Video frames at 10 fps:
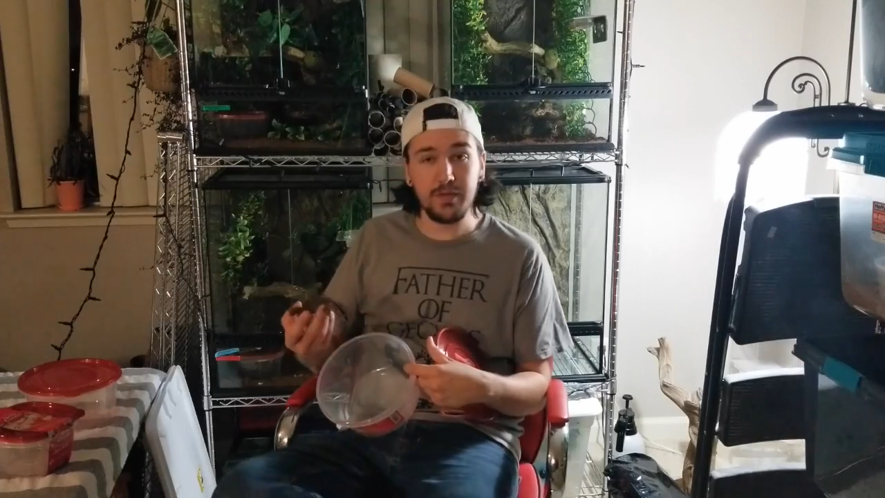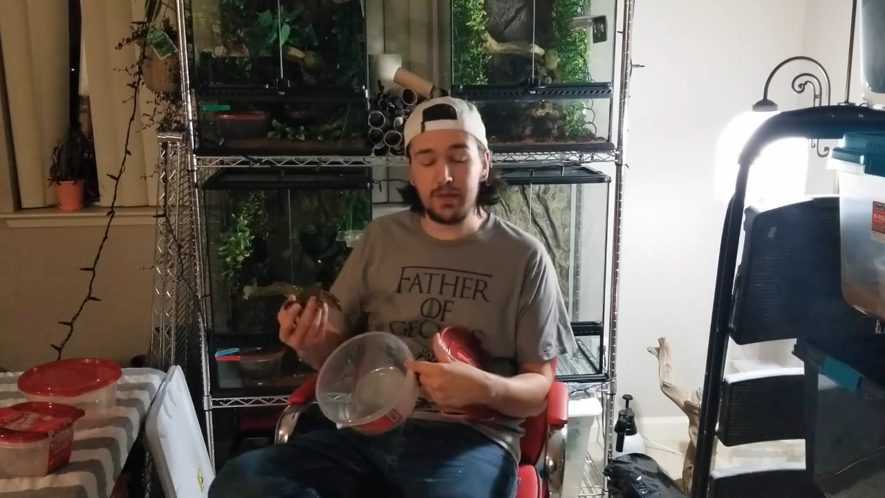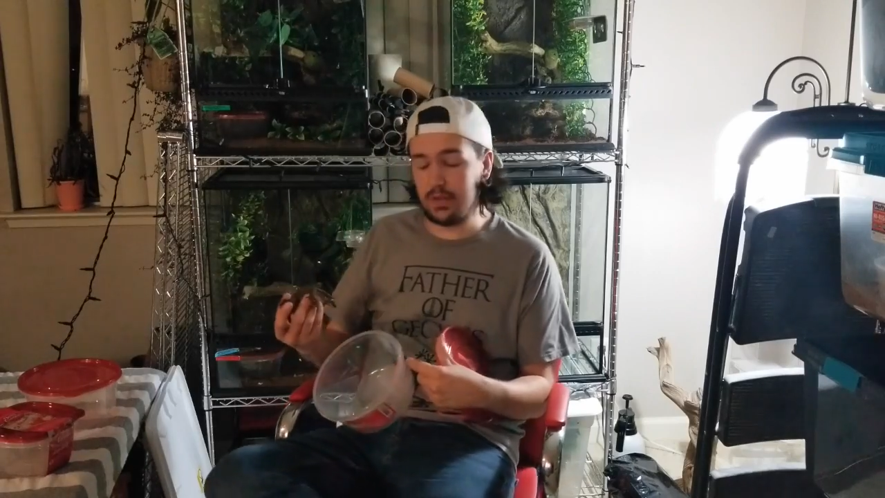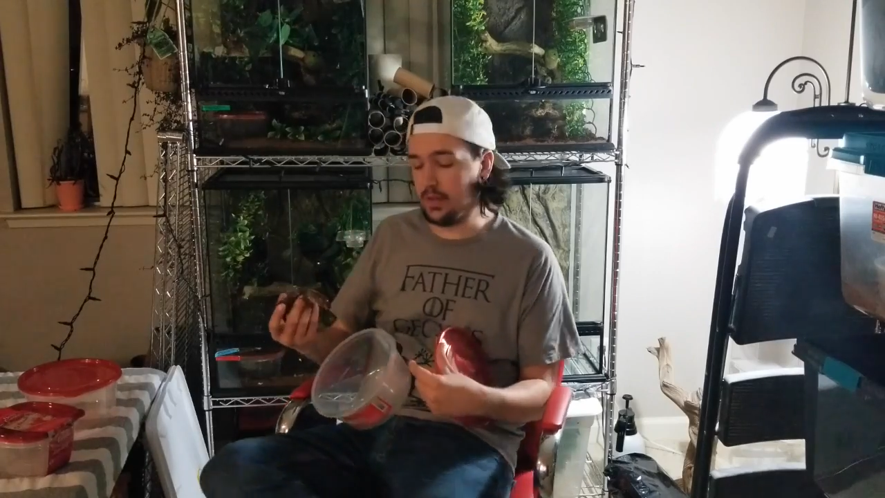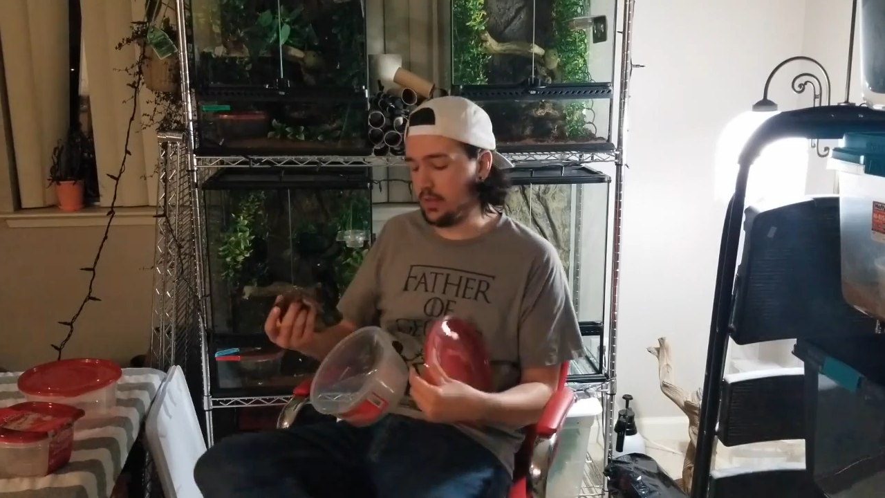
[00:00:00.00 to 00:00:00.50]
fit
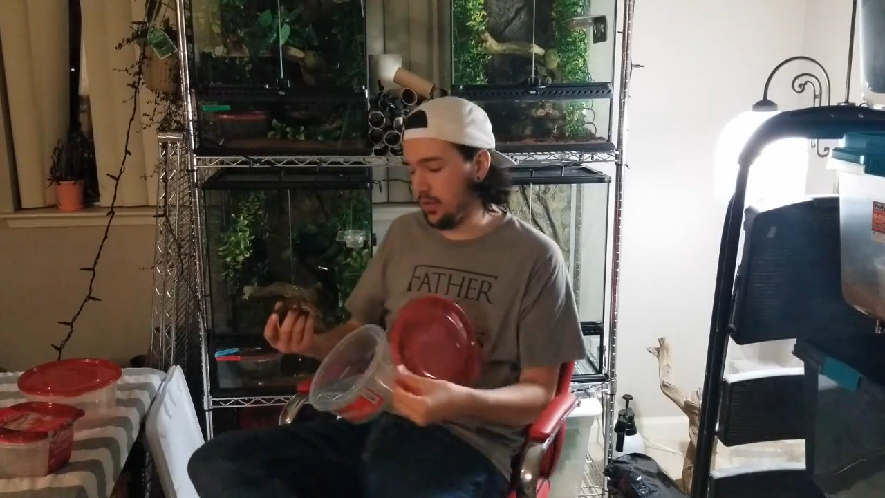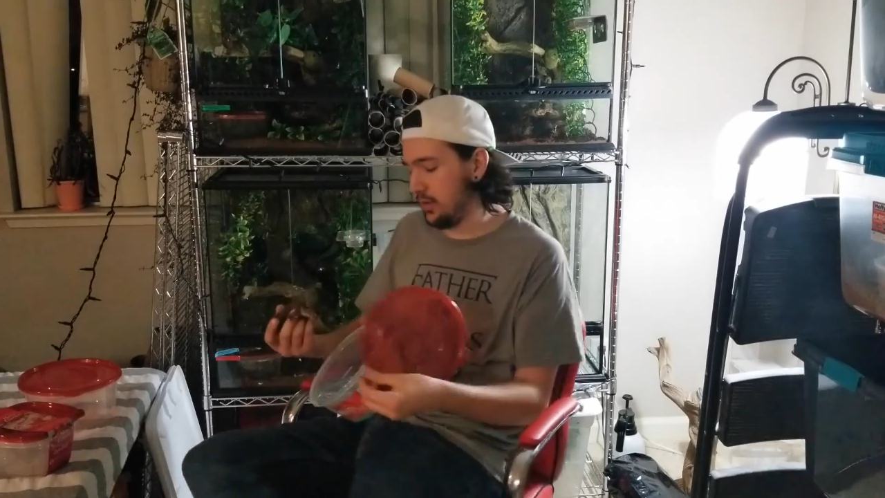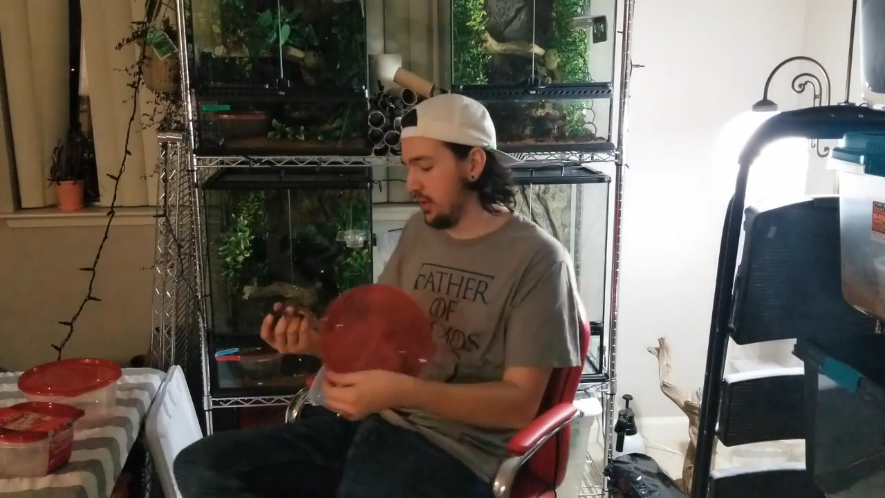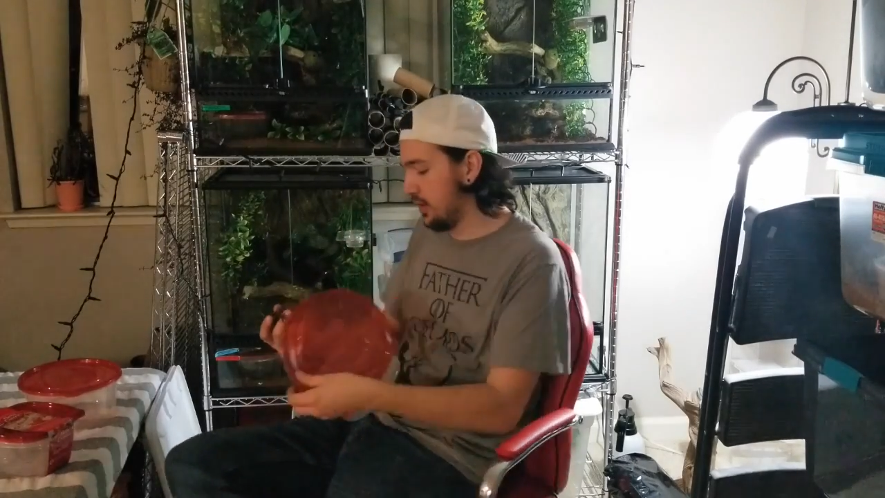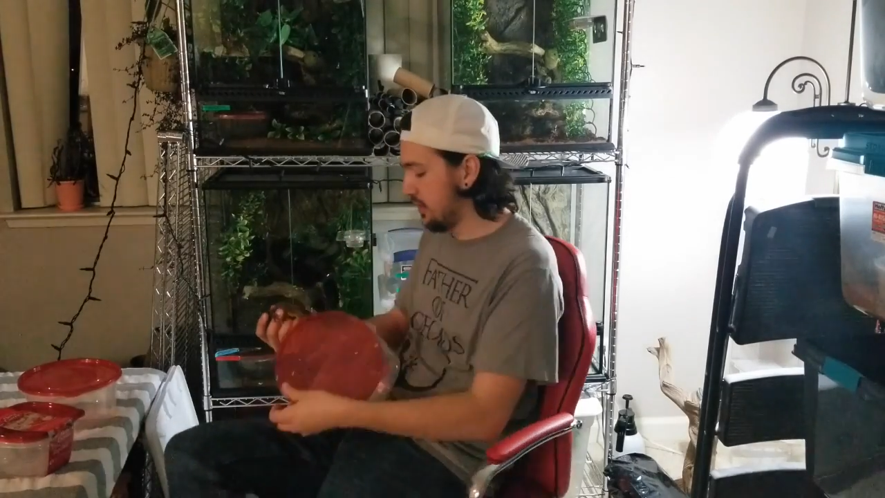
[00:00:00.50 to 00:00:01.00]
in the
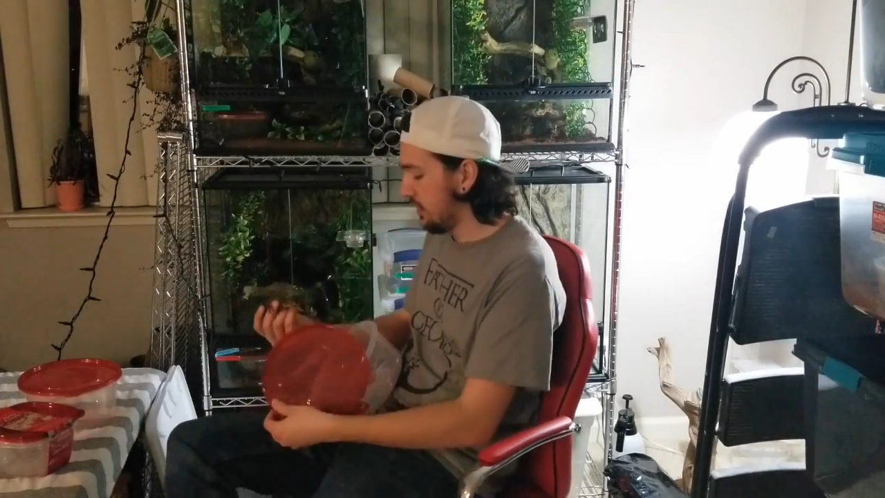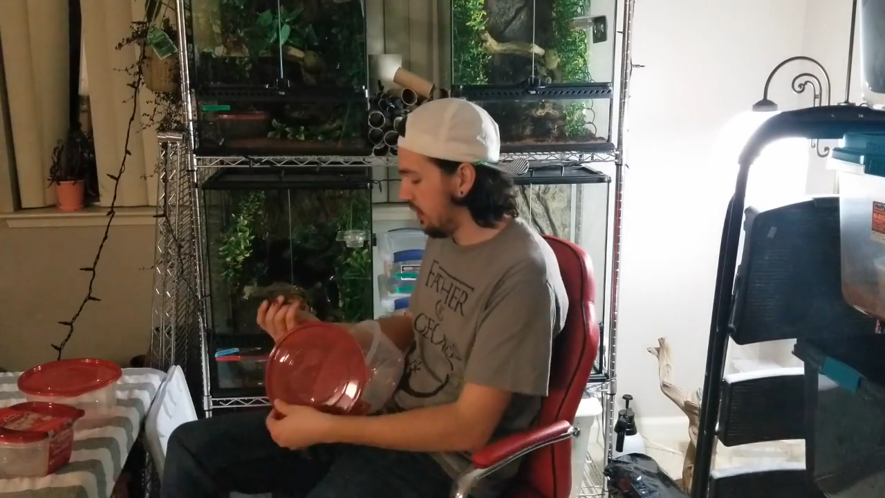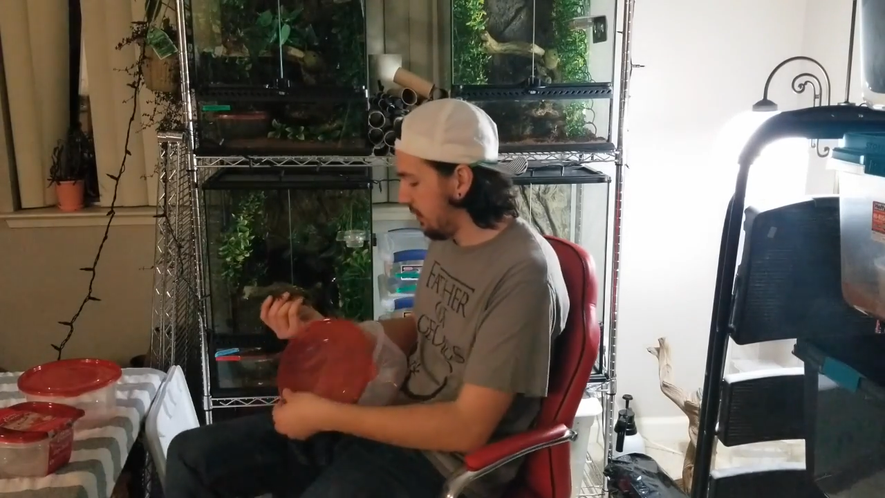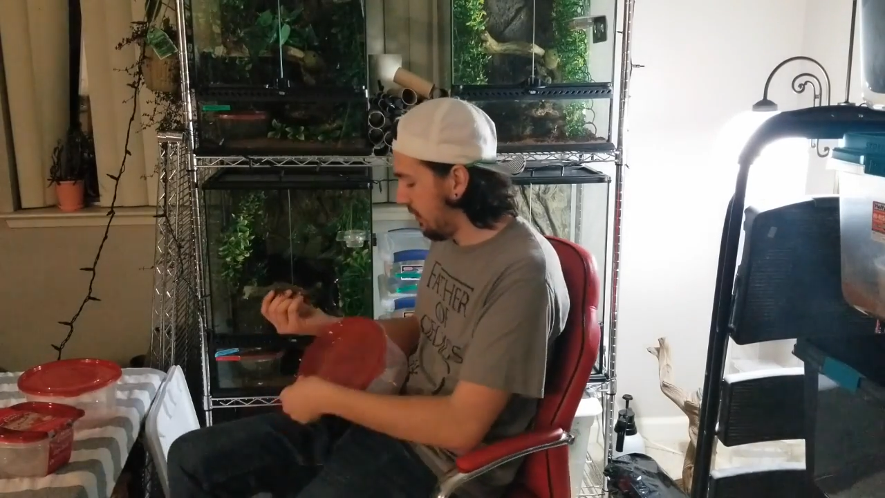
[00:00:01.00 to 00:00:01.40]
enclosure, honestly.